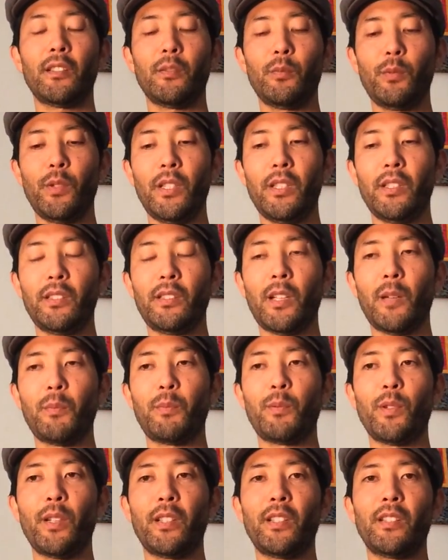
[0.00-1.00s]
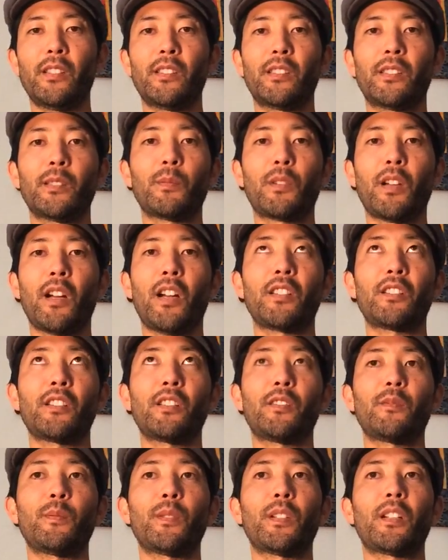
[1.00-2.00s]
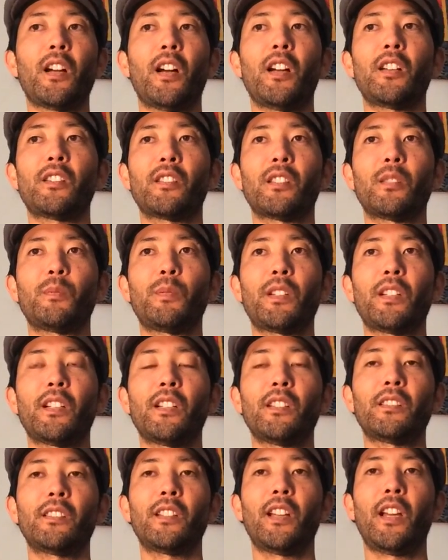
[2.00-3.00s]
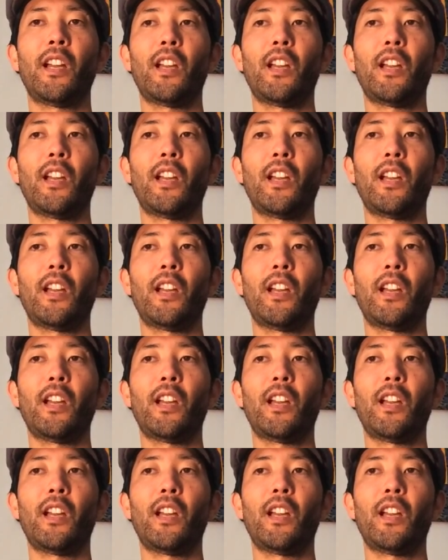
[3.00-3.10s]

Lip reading: We separated the subconscious from the conscious, because,